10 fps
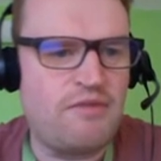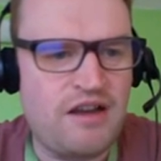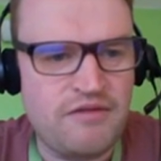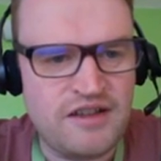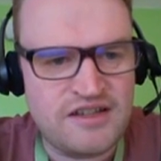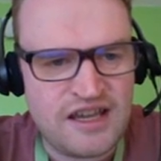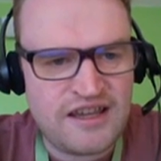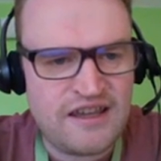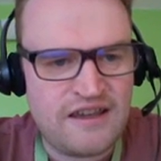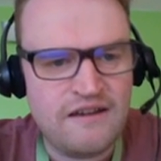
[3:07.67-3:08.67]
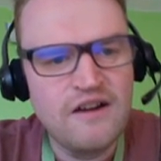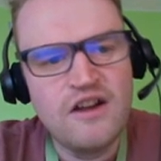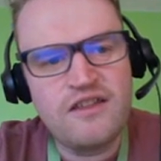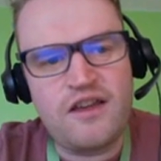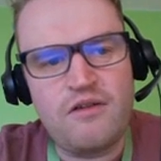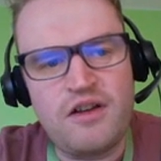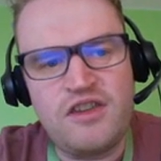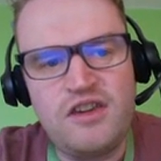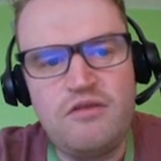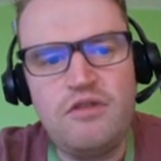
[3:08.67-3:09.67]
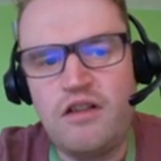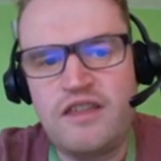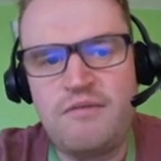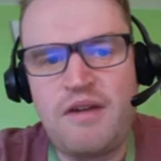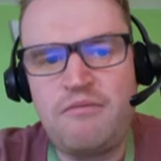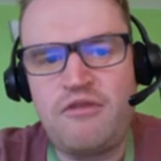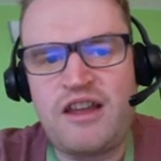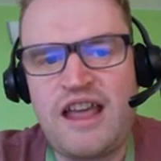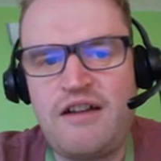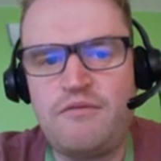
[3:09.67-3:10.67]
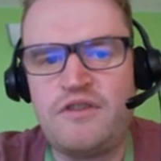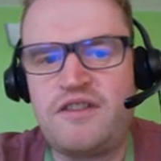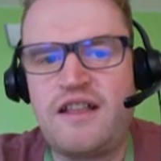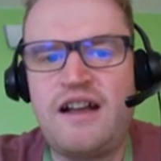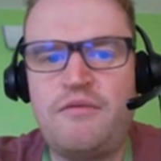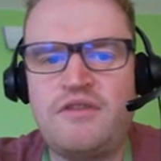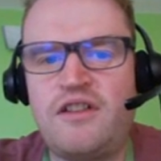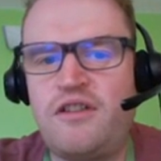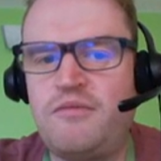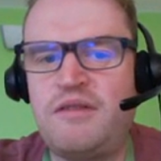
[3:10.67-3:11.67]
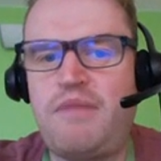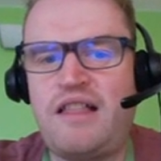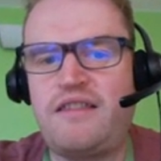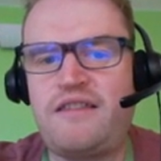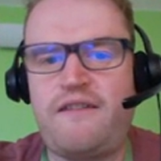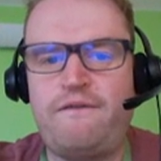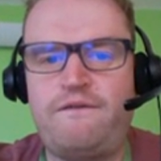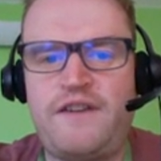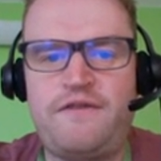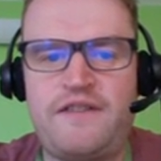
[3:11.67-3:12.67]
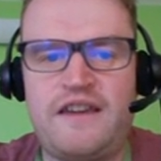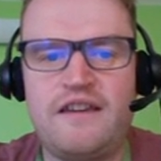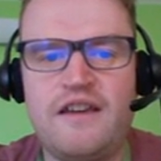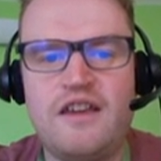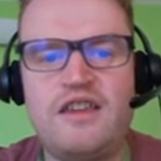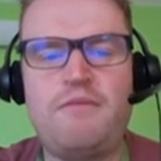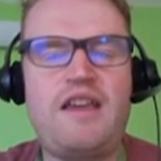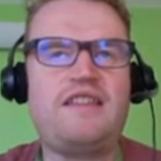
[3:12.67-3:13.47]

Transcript: you might want to take here. So a new loyalty member account will start with an opening balance of 50. You may